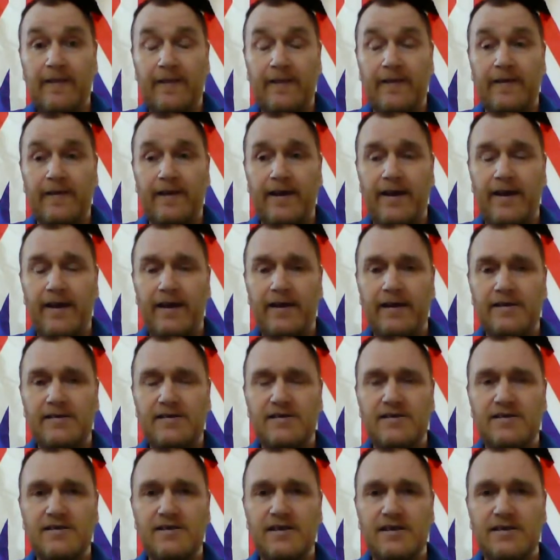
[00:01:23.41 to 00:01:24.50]
Yeah,
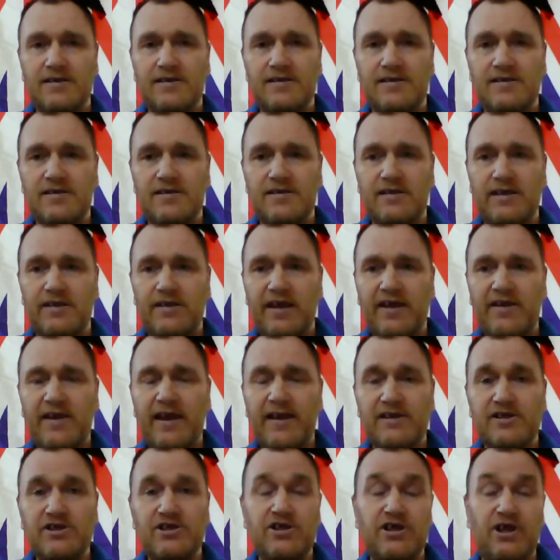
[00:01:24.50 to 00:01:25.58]
they're
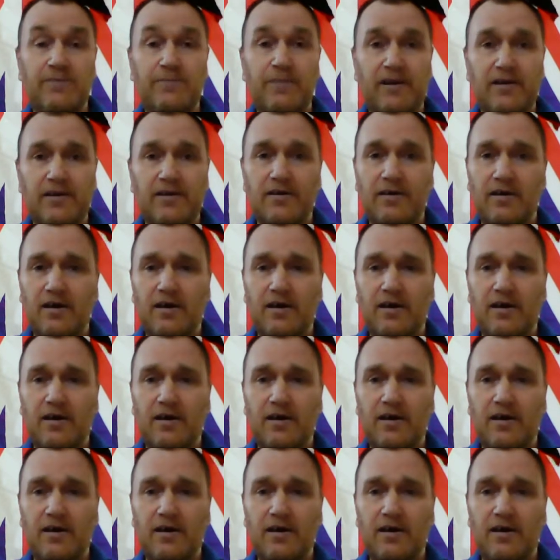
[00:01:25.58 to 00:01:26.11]
that stupid.